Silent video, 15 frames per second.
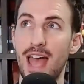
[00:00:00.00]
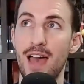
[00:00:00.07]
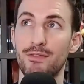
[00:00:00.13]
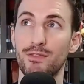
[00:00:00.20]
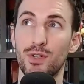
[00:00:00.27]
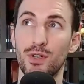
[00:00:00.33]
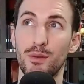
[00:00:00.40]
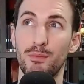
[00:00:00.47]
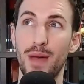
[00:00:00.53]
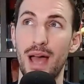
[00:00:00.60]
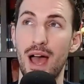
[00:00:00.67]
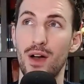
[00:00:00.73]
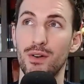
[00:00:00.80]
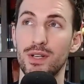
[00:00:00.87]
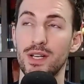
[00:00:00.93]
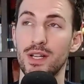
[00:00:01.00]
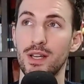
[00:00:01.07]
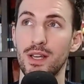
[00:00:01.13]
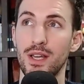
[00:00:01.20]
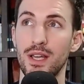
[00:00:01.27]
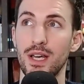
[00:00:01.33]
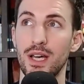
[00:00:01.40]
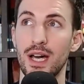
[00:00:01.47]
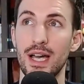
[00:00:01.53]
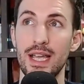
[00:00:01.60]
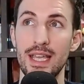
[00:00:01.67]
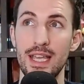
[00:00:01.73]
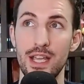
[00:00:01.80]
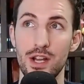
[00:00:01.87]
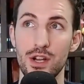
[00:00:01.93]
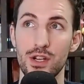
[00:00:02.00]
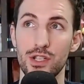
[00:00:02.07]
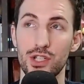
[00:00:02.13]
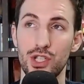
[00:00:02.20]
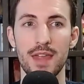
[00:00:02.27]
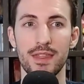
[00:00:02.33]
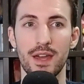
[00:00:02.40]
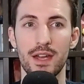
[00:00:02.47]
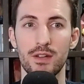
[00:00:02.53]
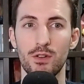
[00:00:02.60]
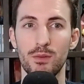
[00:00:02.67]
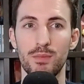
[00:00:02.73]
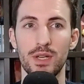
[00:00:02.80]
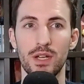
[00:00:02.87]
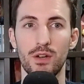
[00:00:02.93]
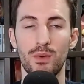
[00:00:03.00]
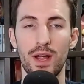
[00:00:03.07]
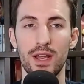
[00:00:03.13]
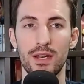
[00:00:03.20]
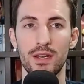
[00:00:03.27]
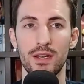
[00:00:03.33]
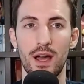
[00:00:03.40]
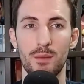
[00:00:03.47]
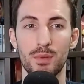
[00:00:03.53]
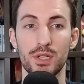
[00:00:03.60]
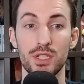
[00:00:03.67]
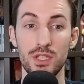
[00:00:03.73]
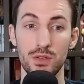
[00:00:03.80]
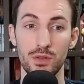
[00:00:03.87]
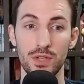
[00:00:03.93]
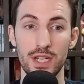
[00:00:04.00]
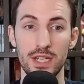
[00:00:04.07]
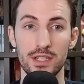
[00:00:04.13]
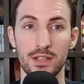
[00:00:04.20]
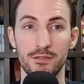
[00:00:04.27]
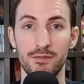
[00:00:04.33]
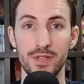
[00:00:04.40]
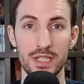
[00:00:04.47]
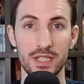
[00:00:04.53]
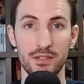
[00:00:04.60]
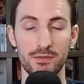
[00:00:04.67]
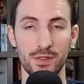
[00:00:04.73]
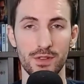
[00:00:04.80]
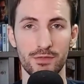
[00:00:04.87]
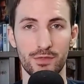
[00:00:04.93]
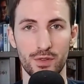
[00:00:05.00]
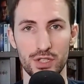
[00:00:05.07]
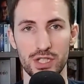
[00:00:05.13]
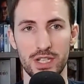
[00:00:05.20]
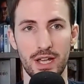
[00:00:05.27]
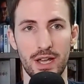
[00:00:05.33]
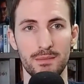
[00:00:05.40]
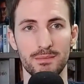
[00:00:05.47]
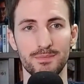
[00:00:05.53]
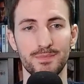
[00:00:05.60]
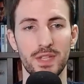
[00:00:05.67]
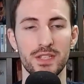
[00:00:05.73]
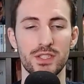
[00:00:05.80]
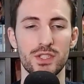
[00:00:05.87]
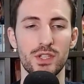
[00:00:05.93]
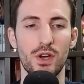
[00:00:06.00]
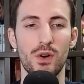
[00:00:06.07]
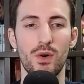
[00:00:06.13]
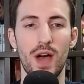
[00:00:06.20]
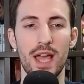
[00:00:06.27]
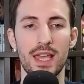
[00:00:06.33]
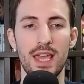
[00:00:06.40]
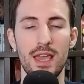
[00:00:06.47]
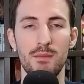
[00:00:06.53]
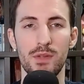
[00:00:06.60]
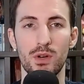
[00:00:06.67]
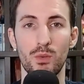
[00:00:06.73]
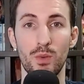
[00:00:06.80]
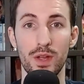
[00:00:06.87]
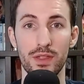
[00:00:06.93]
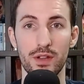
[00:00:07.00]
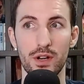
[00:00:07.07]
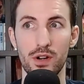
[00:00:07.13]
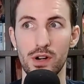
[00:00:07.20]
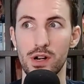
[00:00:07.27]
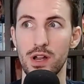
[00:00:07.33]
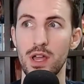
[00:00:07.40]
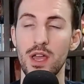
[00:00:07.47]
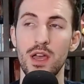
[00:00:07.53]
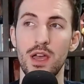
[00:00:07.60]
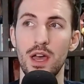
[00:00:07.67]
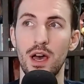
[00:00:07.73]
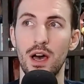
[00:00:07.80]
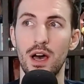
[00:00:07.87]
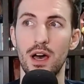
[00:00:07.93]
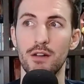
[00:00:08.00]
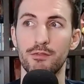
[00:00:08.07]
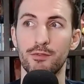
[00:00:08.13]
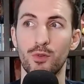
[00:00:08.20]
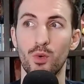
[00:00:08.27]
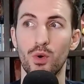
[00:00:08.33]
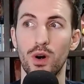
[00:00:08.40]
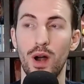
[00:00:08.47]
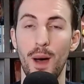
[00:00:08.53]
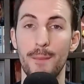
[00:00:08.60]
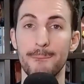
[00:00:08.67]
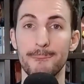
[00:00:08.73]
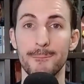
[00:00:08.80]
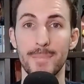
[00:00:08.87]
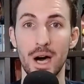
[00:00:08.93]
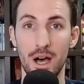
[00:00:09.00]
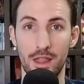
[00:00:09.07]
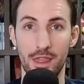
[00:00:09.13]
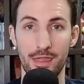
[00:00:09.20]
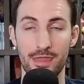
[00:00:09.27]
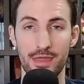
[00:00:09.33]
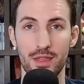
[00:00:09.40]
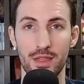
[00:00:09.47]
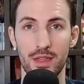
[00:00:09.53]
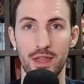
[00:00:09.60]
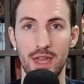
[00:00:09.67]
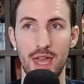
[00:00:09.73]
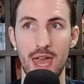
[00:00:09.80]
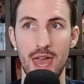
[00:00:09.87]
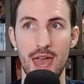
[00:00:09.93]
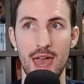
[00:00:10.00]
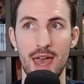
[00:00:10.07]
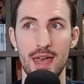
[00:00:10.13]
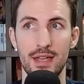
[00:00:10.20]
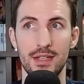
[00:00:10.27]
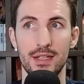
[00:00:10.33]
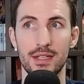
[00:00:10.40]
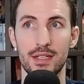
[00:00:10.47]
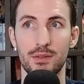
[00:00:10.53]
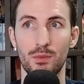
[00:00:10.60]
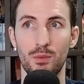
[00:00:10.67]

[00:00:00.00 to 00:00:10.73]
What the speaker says: after about a year, I thought it would be a great opportunity to visit for the first time. And so I came here with her for a month and